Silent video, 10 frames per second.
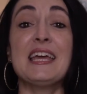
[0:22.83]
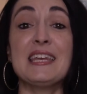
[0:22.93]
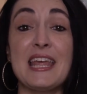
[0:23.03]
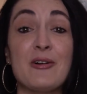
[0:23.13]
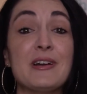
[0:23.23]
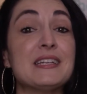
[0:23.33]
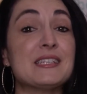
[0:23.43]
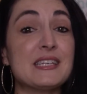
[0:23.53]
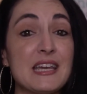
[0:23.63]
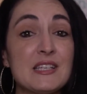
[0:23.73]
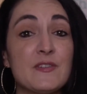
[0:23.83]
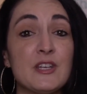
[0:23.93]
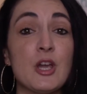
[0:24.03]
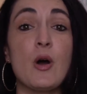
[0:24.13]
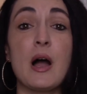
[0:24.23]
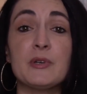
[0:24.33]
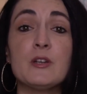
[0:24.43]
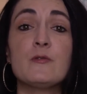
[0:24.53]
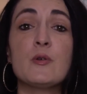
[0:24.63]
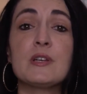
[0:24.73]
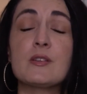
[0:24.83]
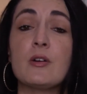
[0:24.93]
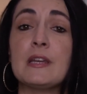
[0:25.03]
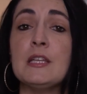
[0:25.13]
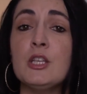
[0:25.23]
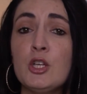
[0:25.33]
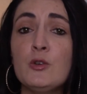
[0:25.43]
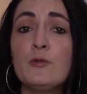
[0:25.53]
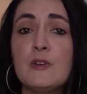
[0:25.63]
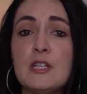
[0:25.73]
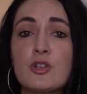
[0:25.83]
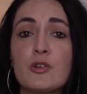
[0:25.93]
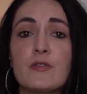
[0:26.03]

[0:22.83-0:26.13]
Now, in today's video, I'm gonna focus on a new feature